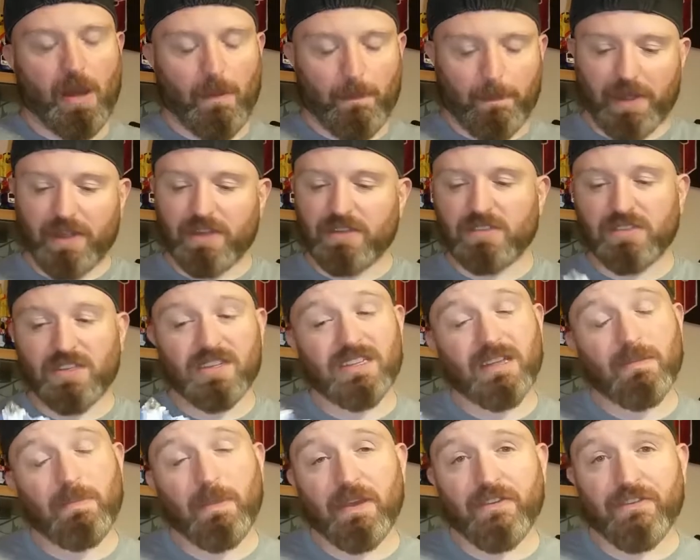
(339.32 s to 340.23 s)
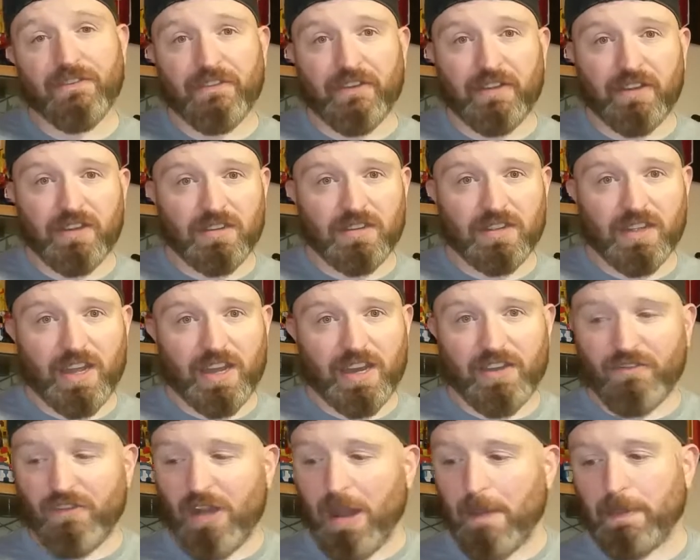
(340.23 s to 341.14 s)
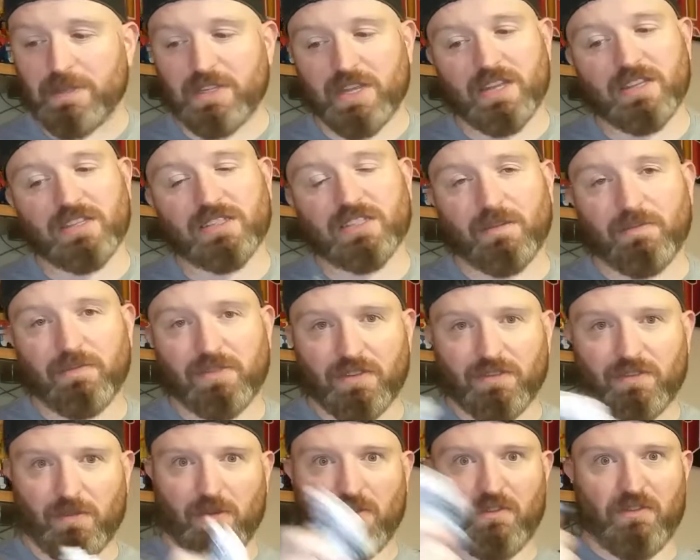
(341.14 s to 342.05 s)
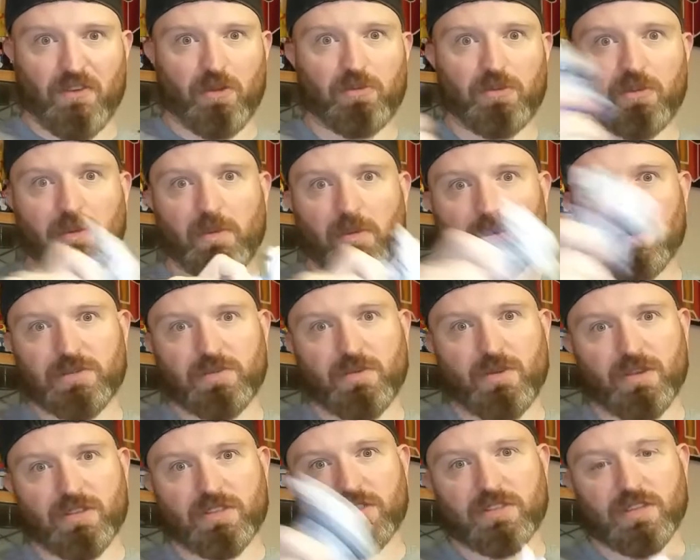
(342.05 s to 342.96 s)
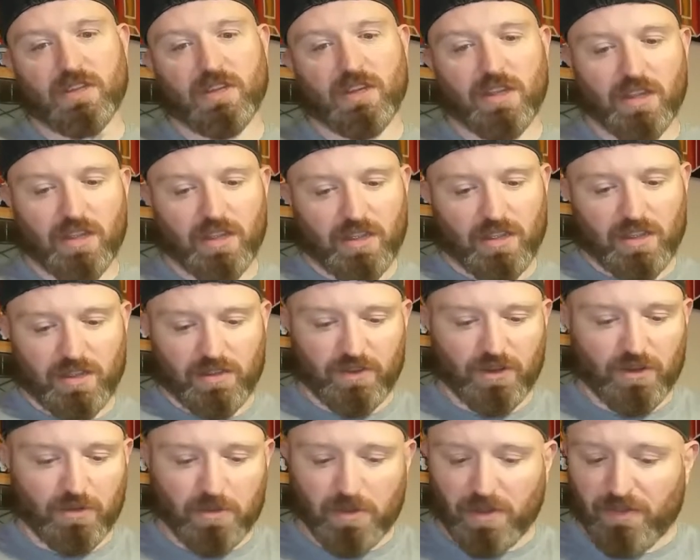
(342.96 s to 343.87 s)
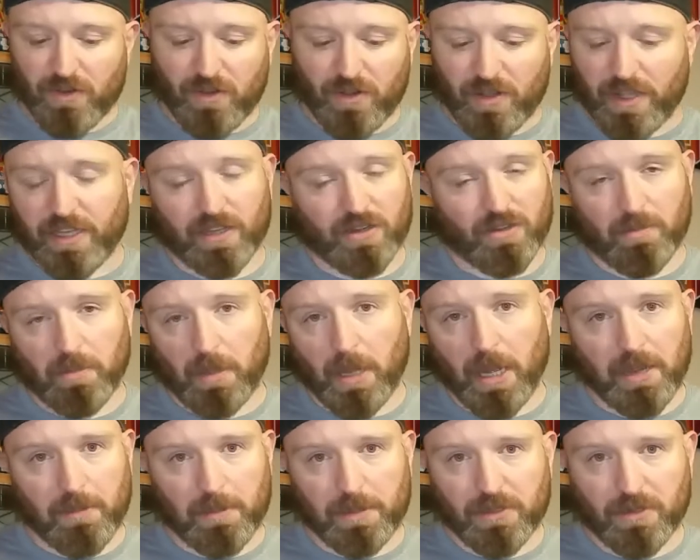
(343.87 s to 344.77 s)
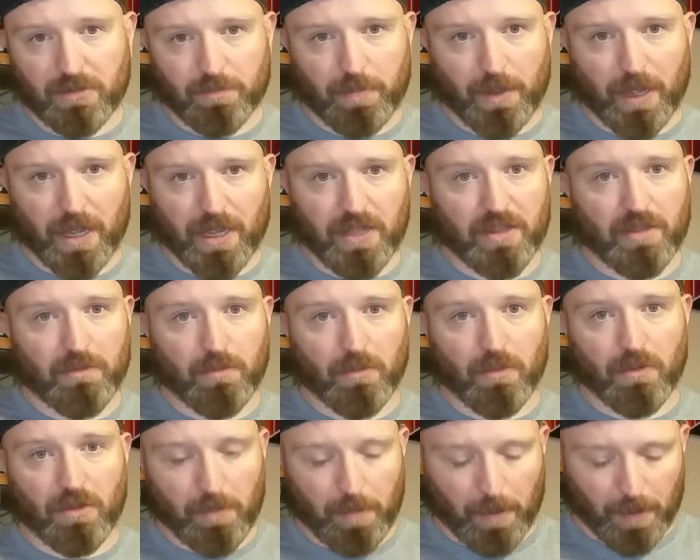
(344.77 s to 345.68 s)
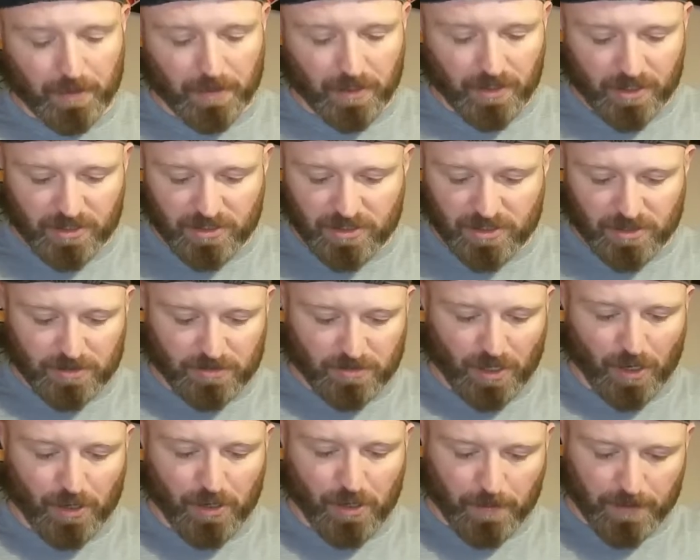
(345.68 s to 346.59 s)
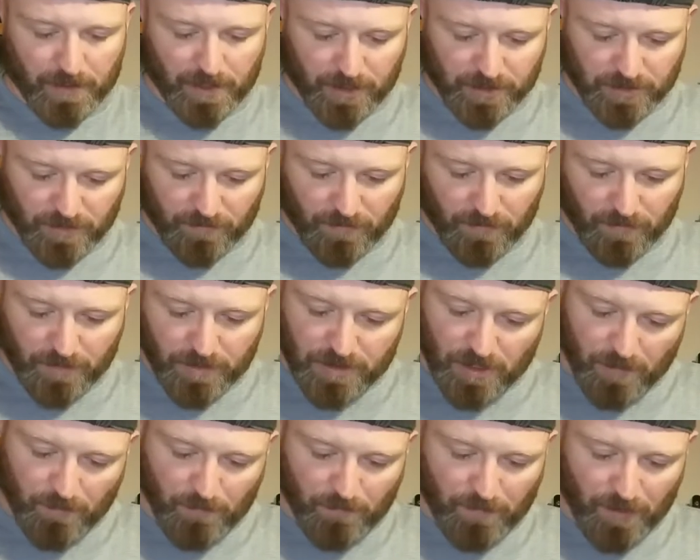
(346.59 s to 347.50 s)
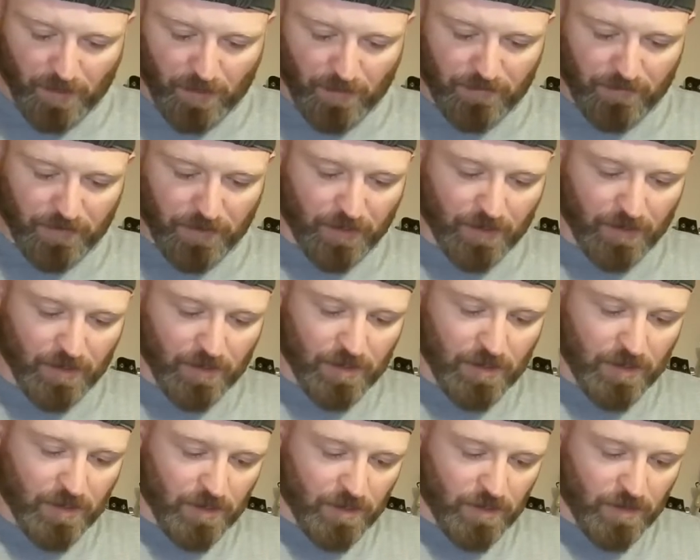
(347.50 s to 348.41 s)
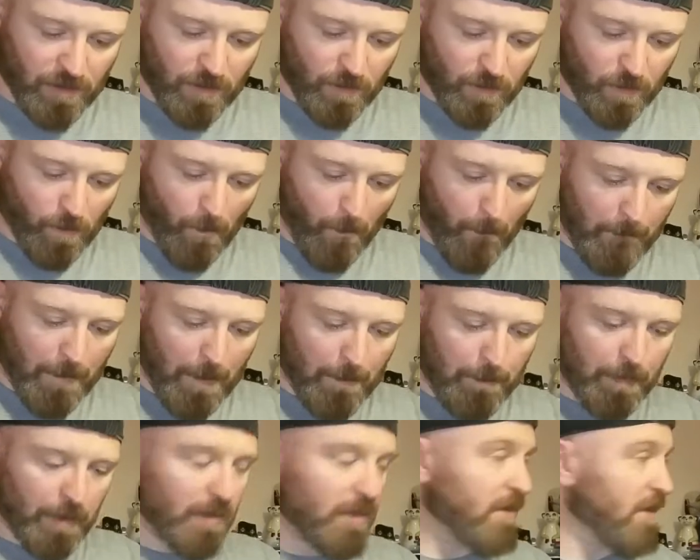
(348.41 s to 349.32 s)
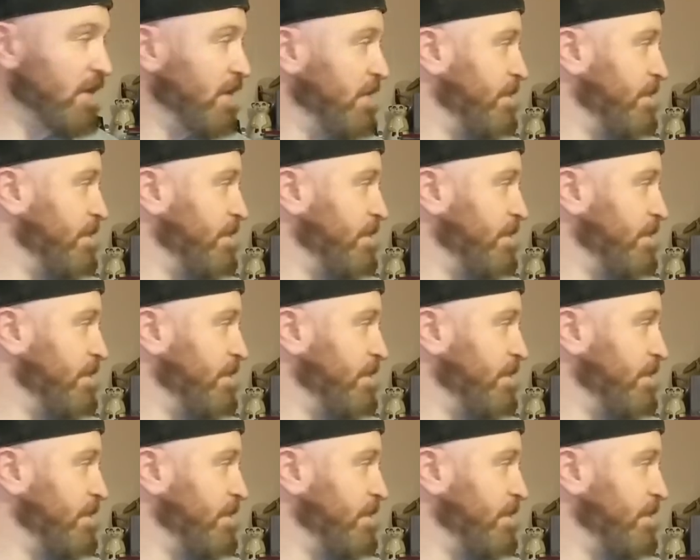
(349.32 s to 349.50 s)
that, but it's just a bit of fun and it represents something from a film that we once watched. If you don't like it, don't buy it. But don't buy it and then moan about it. That's just counterproductive. Oh, his arm fell off there. Boop.